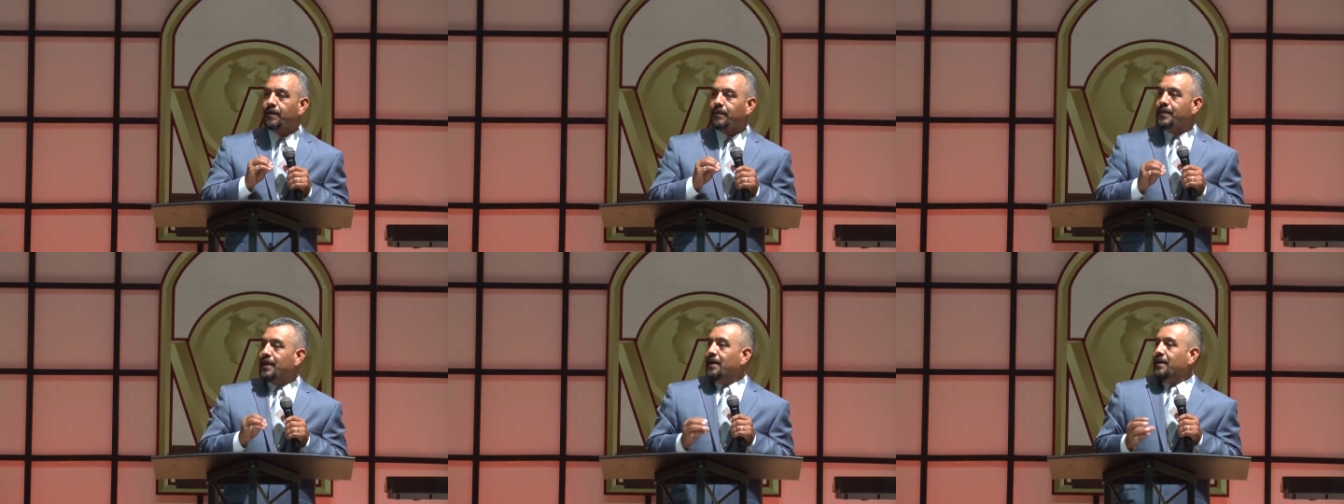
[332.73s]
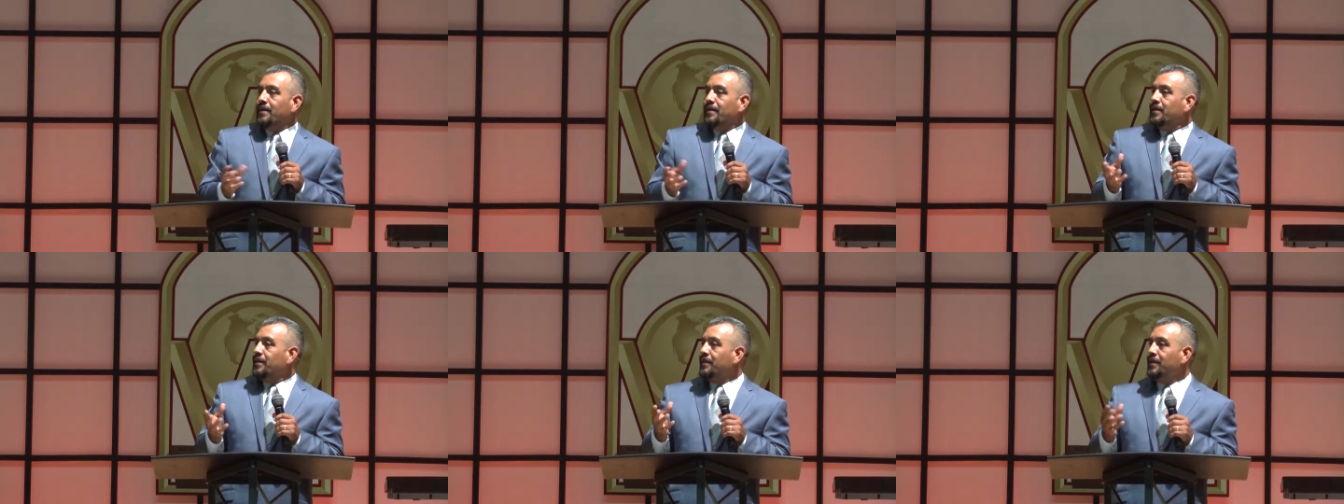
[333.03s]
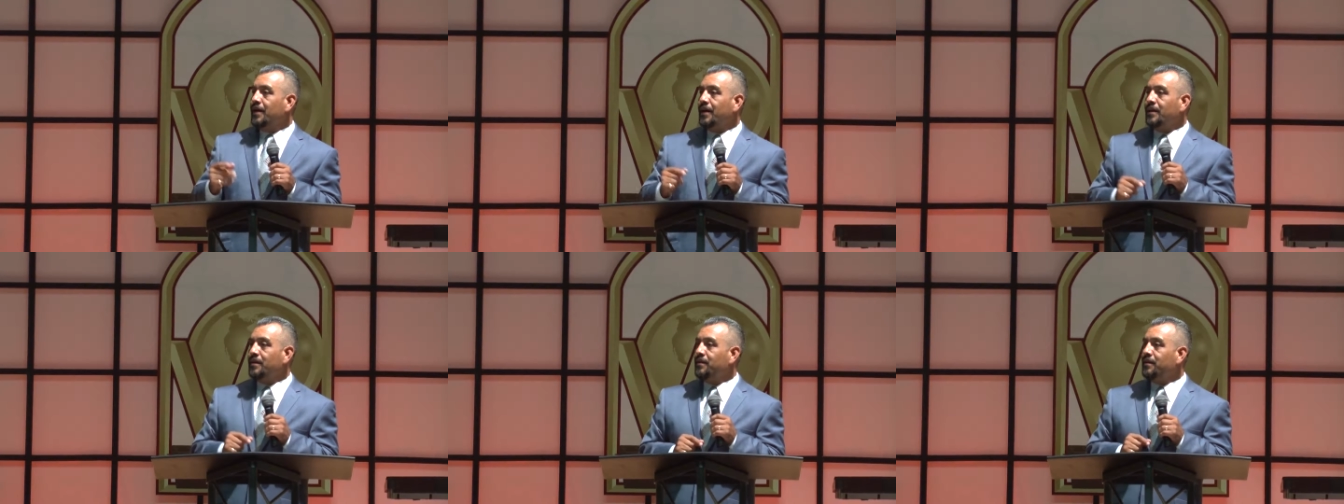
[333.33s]
then
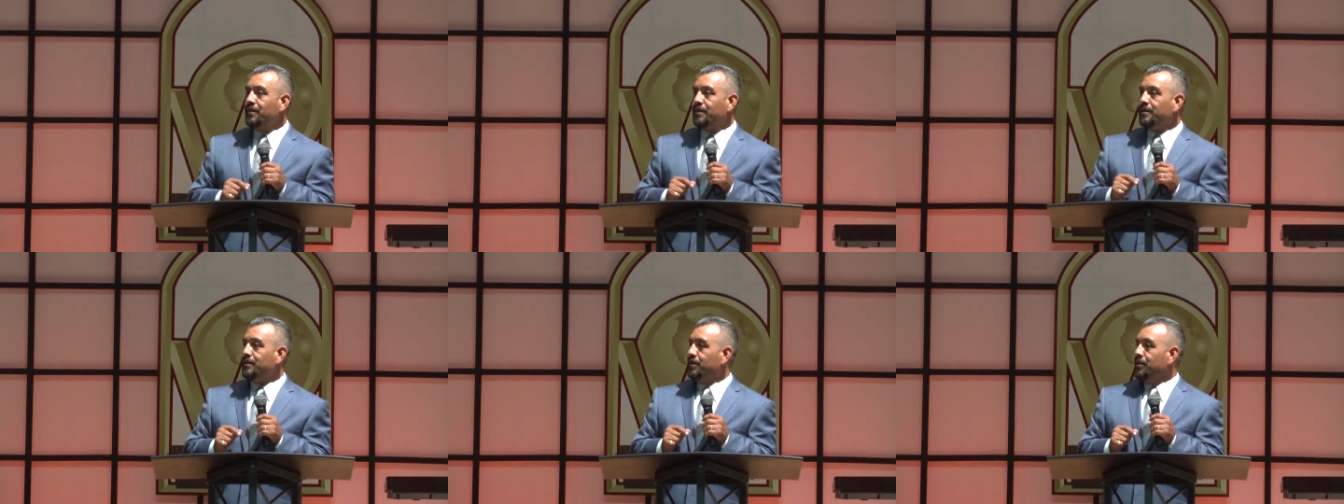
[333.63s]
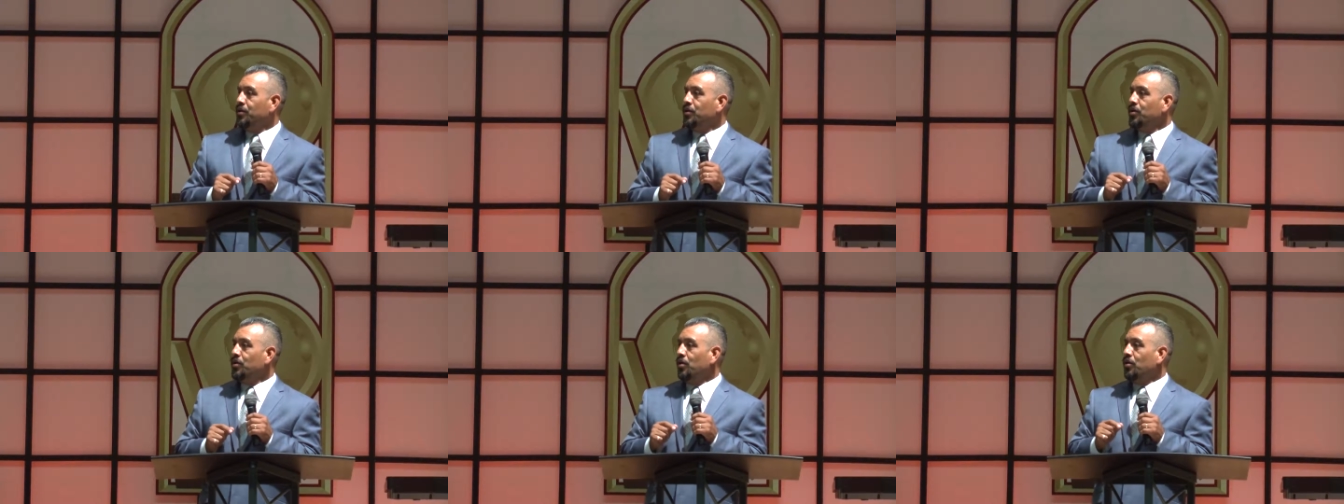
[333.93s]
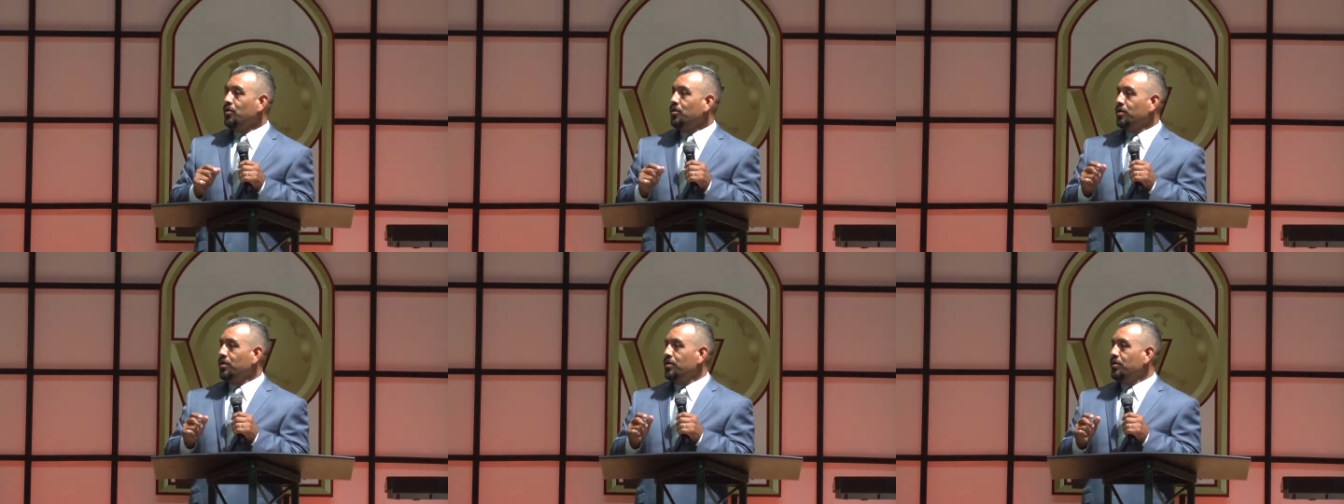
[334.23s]
then you
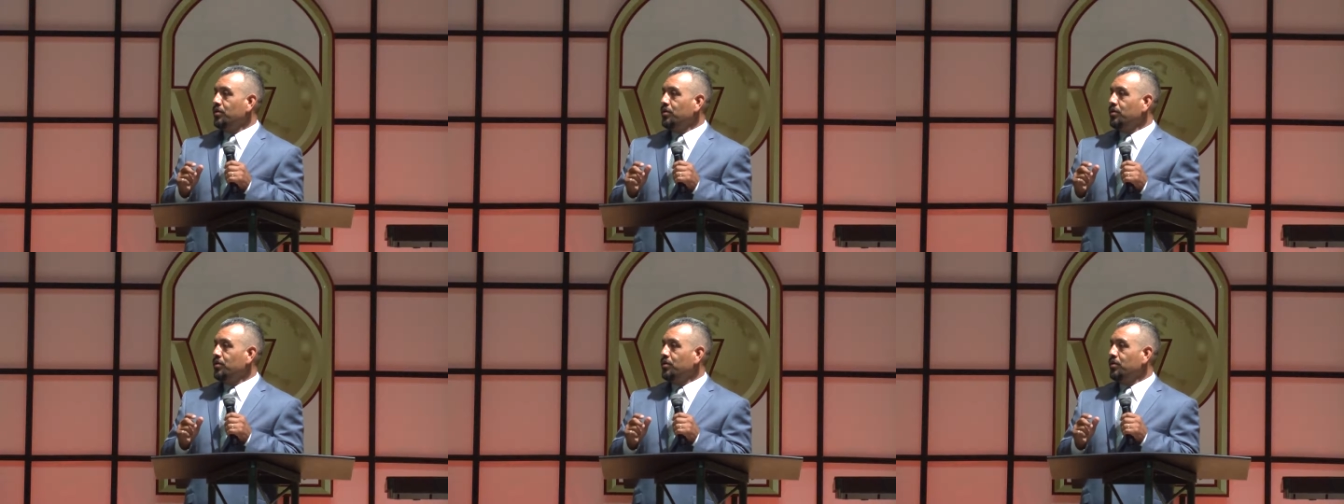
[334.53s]
know